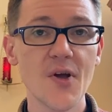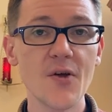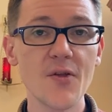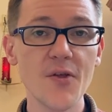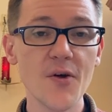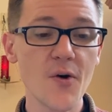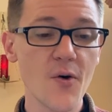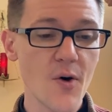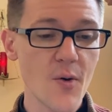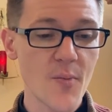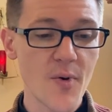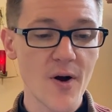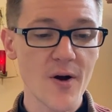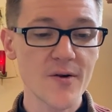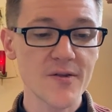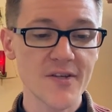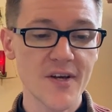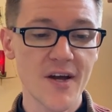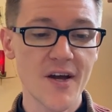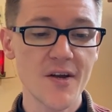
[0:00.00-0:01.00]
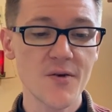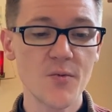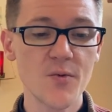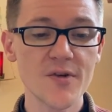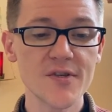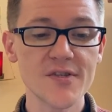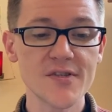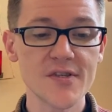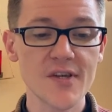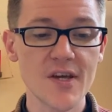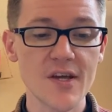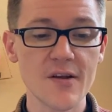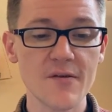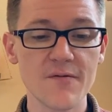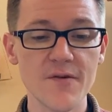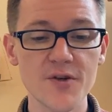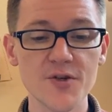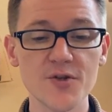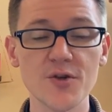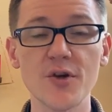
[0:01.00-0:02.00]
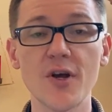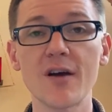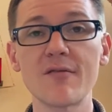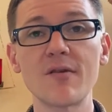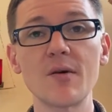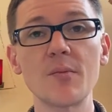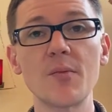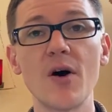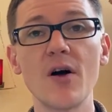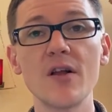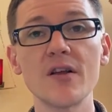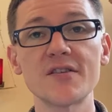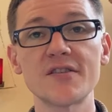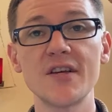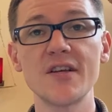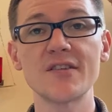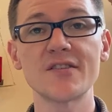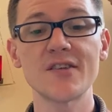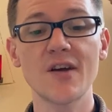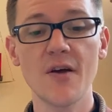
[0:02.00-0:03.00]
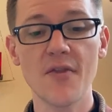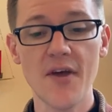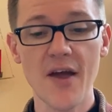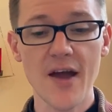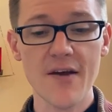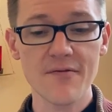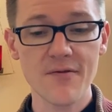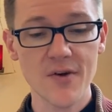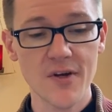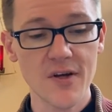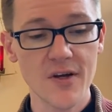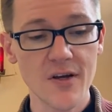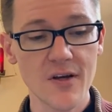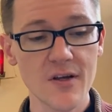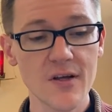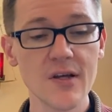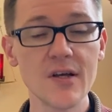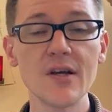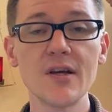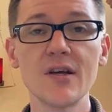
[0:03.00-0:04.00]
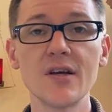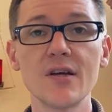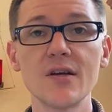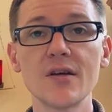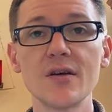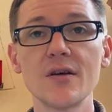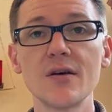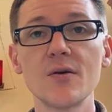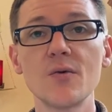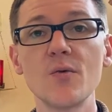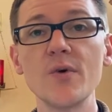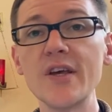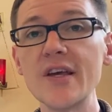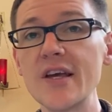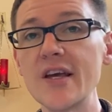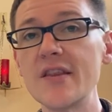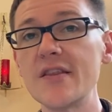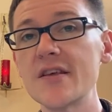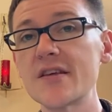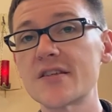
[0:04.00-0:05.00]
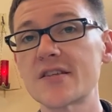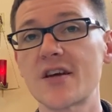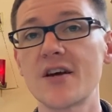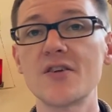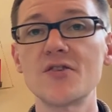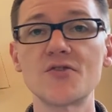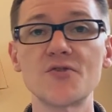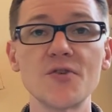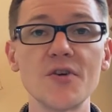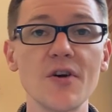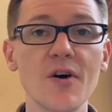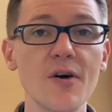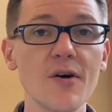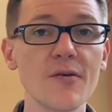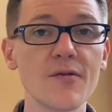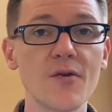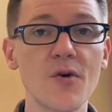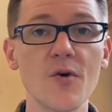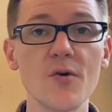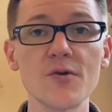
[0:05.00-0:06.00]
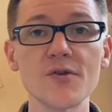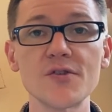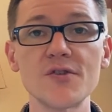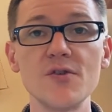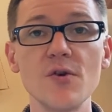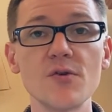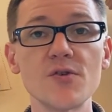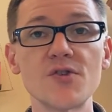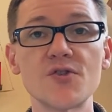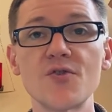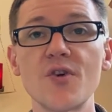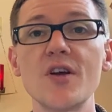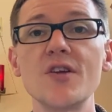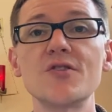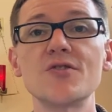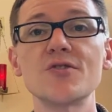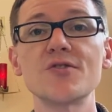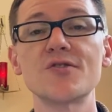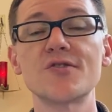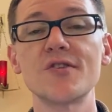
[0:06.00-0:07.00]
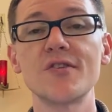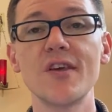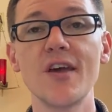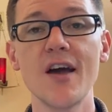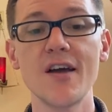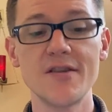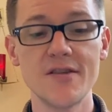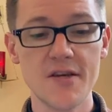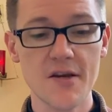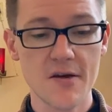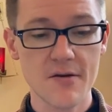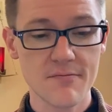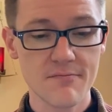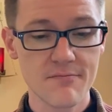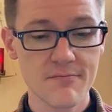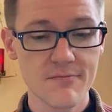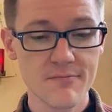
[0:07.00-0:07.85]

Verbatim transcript: Although apartheid was an official government policy in South Africa, we in this country are, of course, no strangers to the idea.